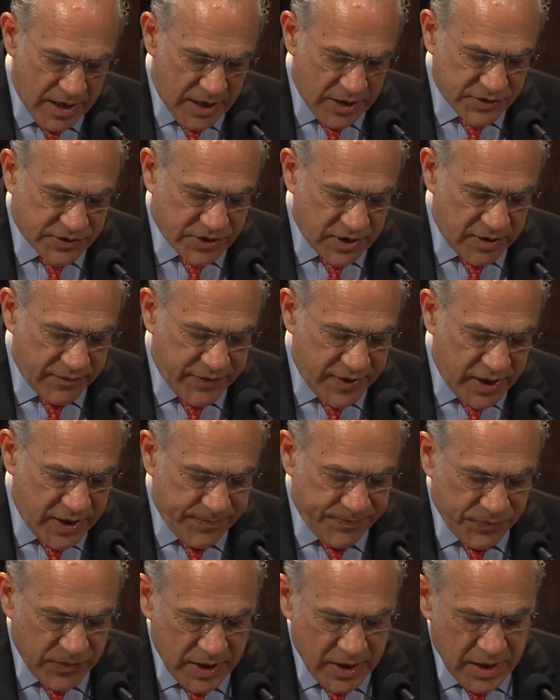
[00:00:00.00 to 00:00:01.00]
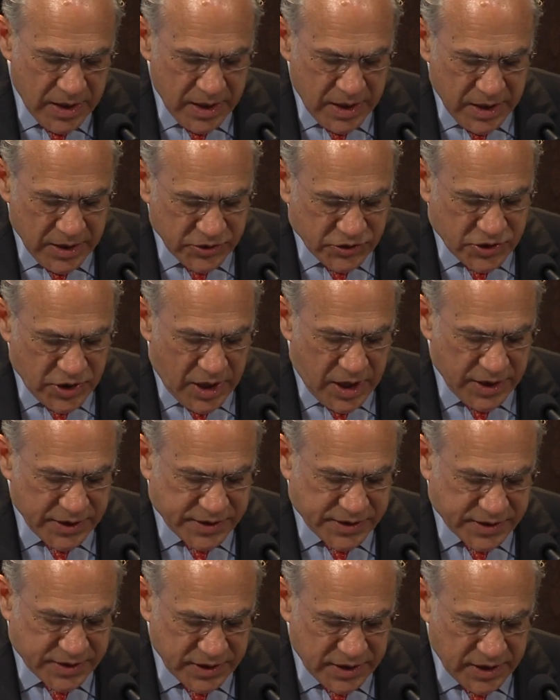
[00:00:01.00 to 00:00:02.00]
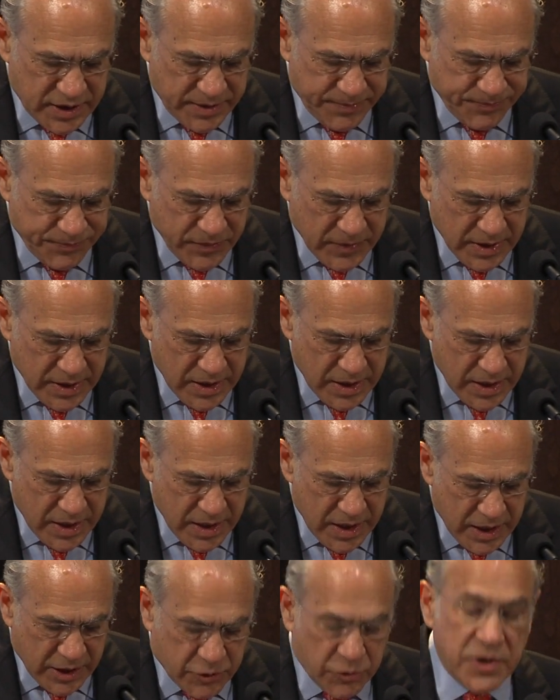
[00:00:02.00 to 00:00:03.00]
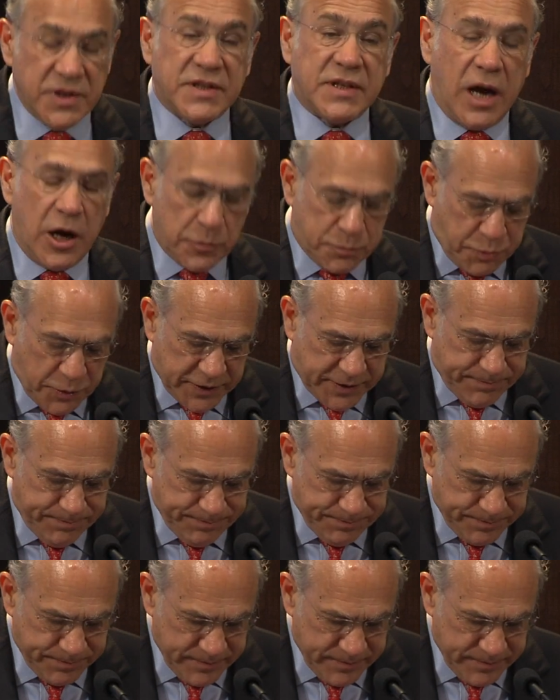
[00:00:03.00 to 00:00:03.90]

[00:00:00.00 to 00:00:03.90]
Our survey charts increased output,